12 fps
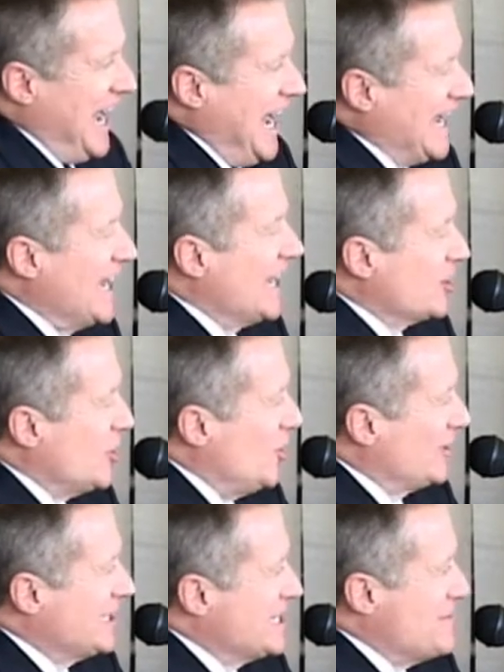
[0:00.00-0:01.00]
I got
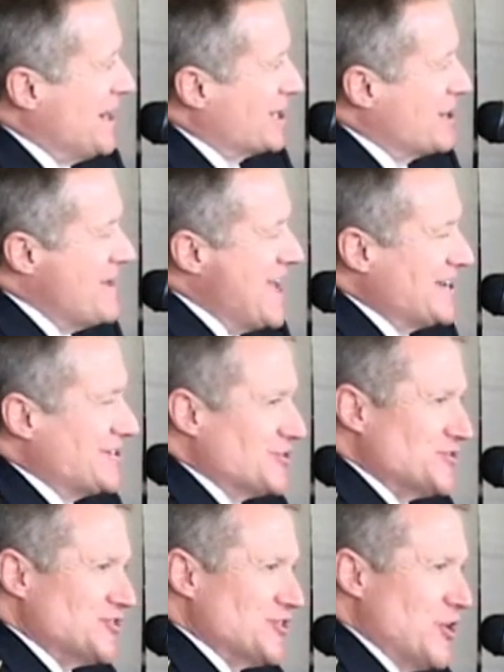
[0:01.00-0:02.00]
called into my
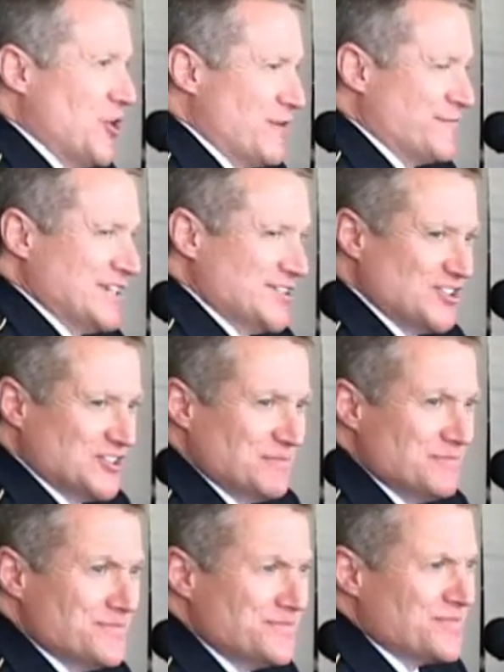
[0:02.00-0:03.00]
commander's
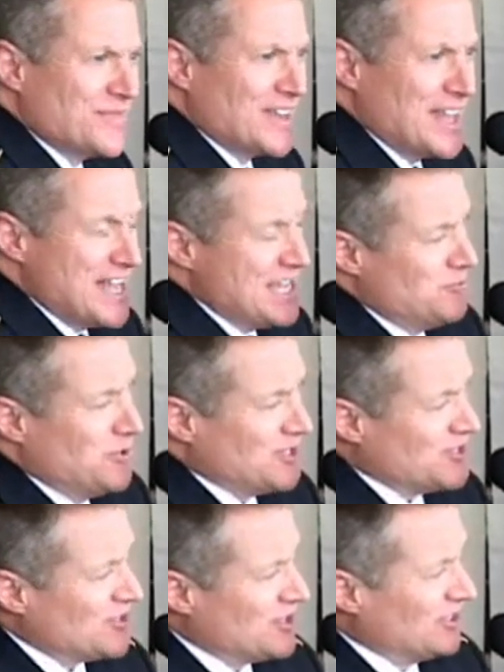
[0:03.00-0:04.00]
office. He
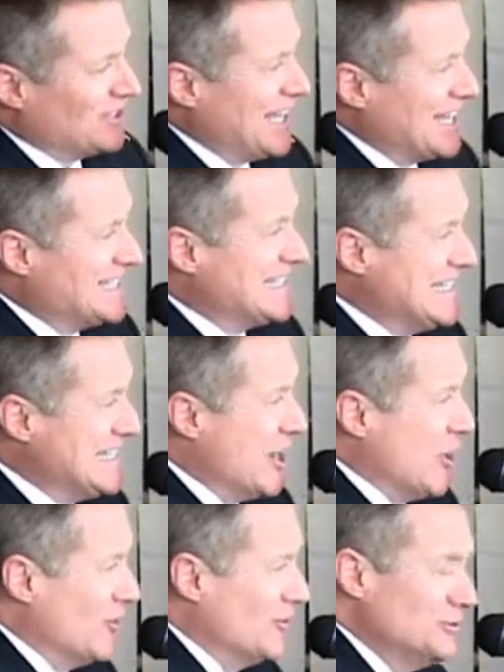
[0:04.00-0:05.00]
was
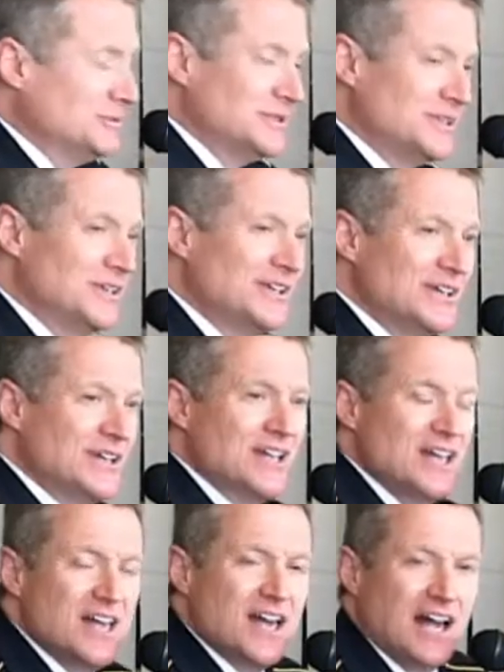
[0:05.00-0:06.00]
Latino.
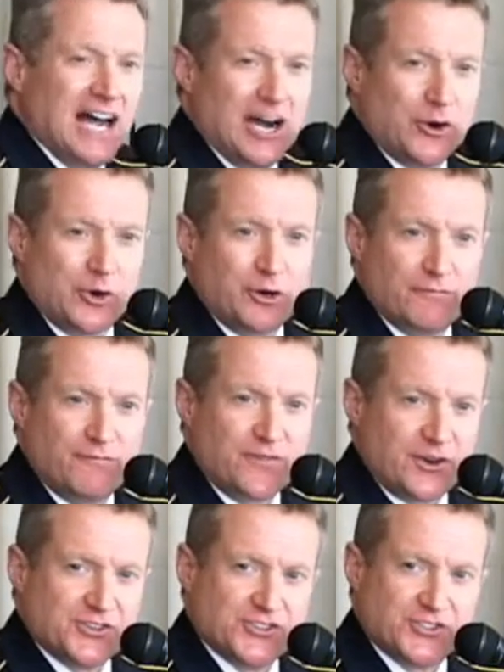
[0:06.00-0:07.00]
Our
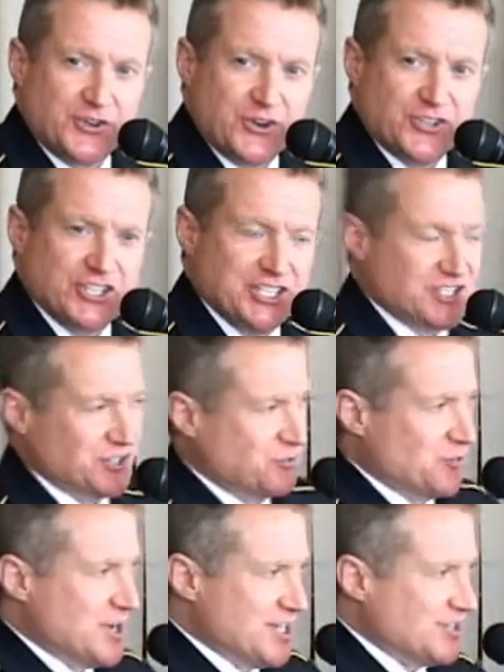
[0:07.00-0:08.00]
first sergeant
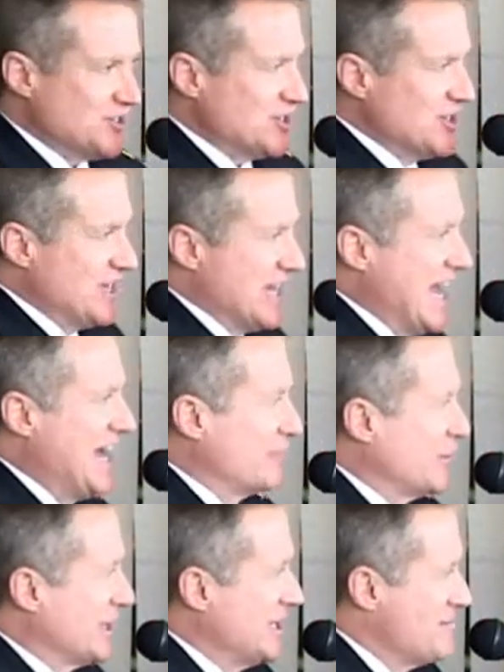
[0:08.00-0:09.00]
was
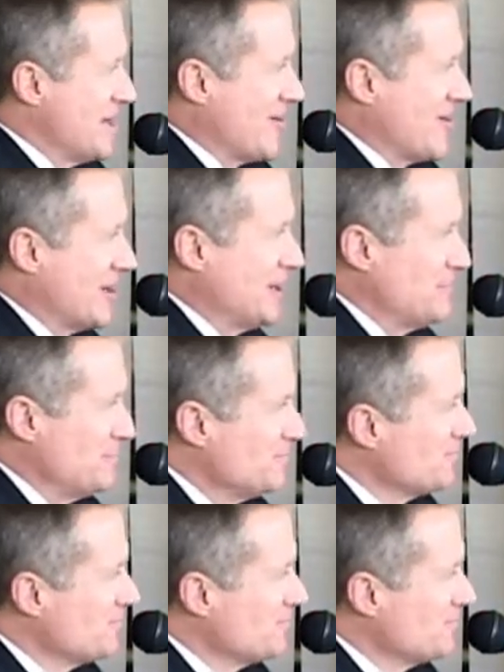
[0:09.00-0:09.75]
African American.